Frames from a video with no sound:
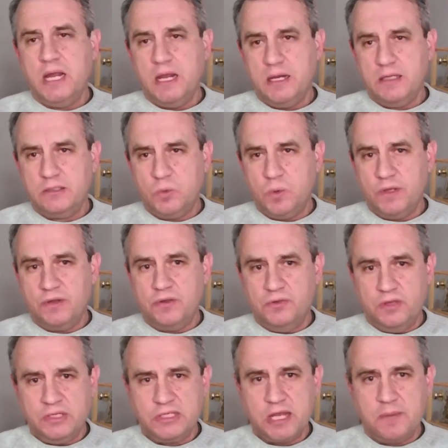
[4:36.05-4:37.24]
as to whether
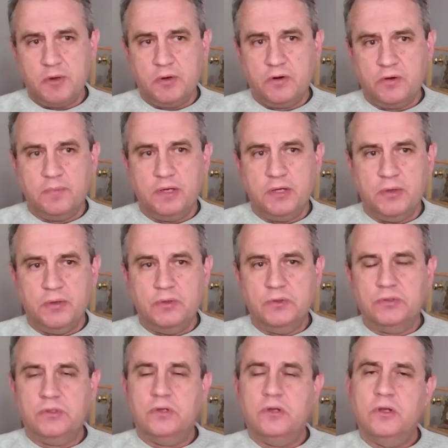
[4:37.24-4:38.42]
this hammer could have been
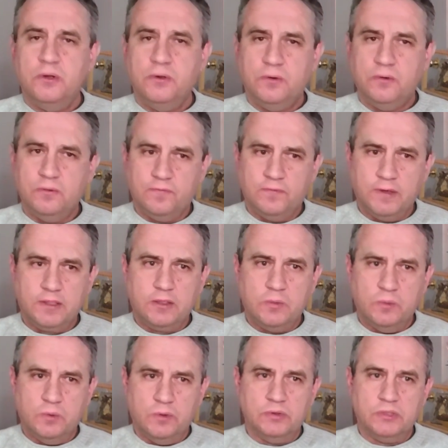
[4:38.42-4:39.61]
used to inflict the
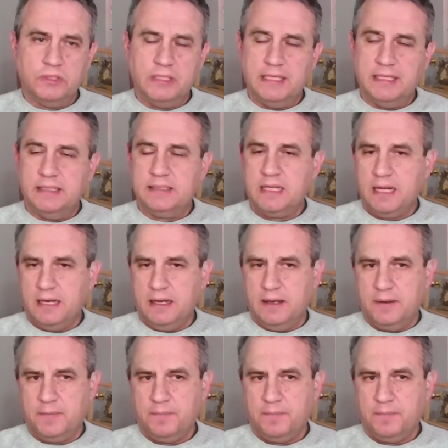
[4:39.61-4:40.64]
wounds on Inge's head.